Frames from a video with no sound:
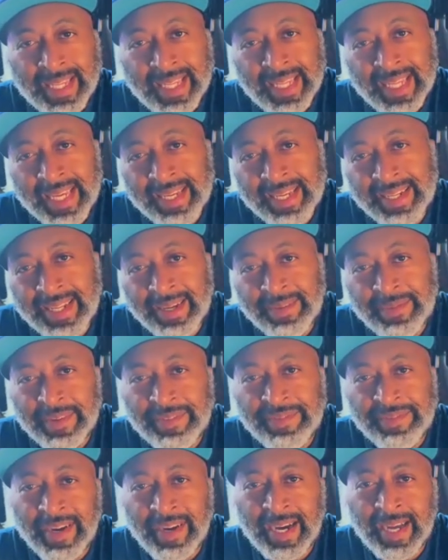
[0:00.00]
Give them a
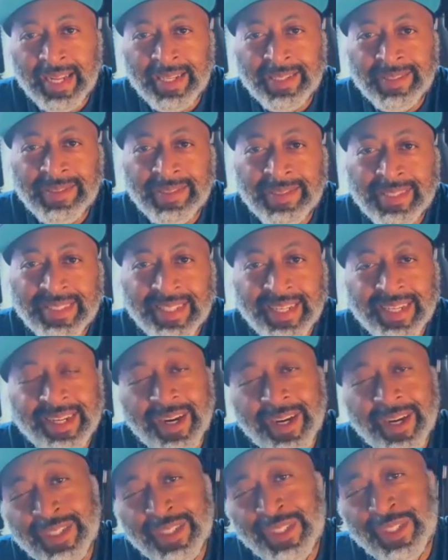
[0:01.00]
follow. You could
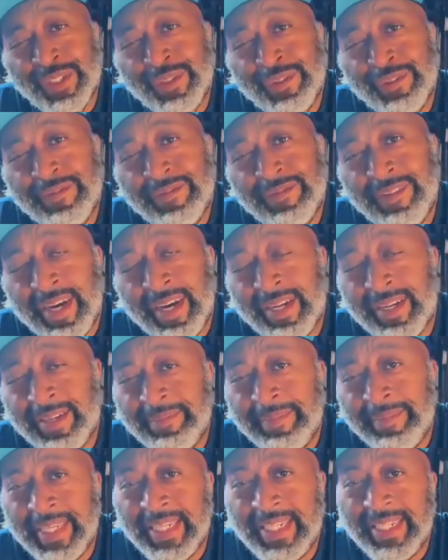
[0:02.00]
also follow
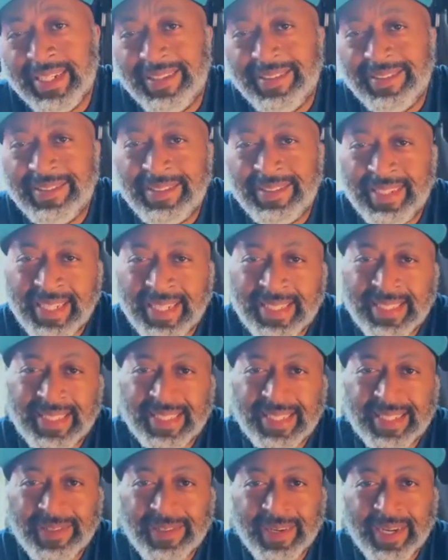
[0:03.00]
me on
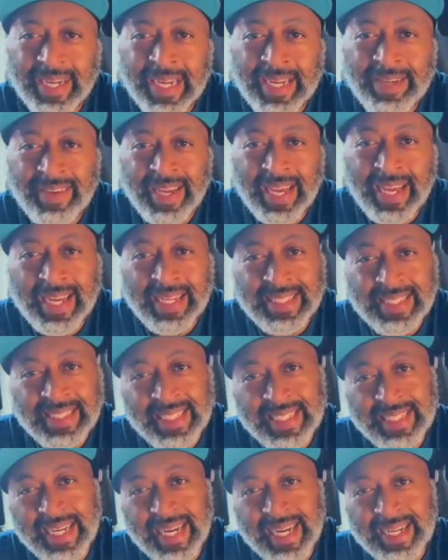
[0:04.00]
Instagram at
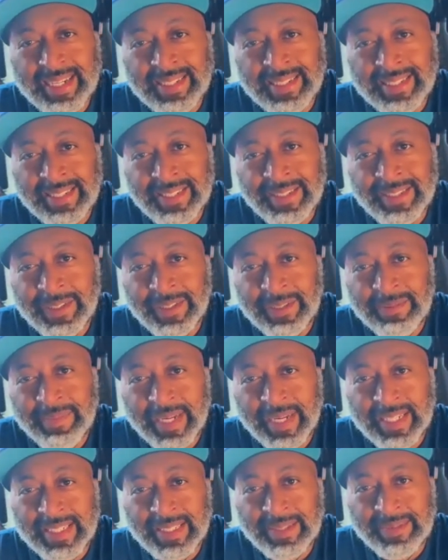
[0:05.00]

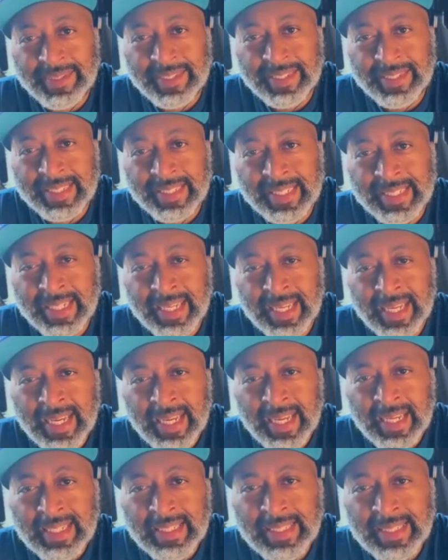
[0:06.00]
D._Major Music.
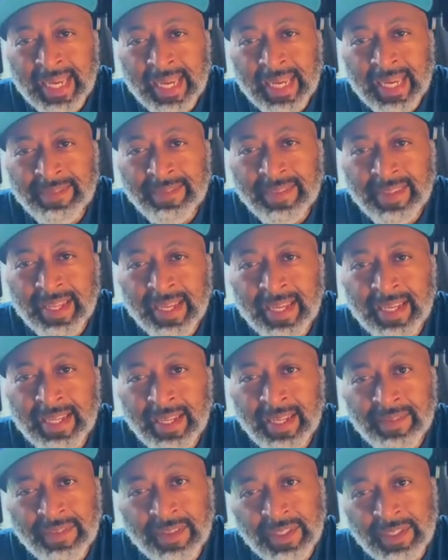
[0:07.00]
Same
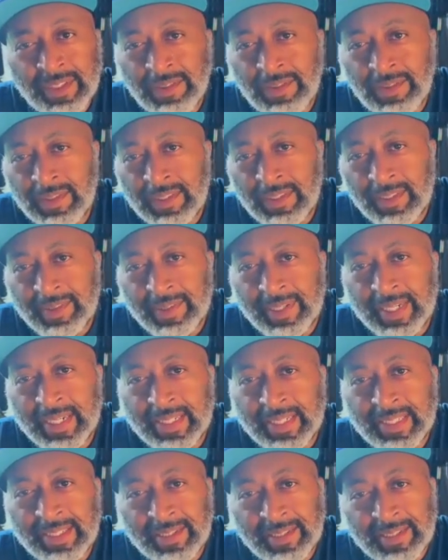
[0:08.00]
thing if you use
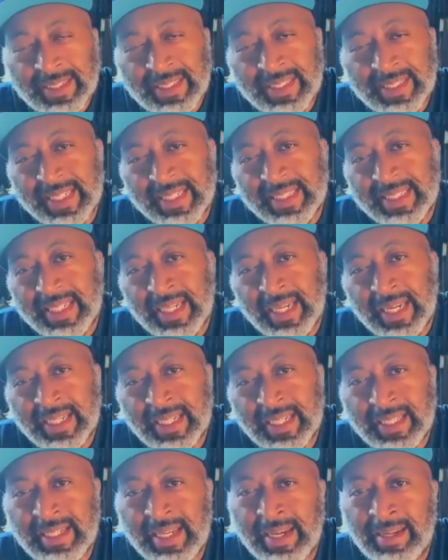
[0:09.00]
Threads or TikTok,
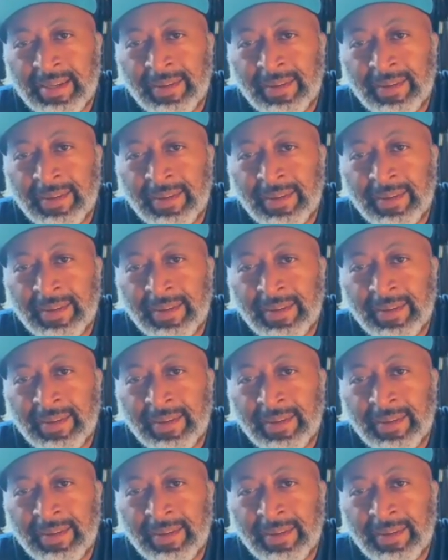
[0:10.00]
and then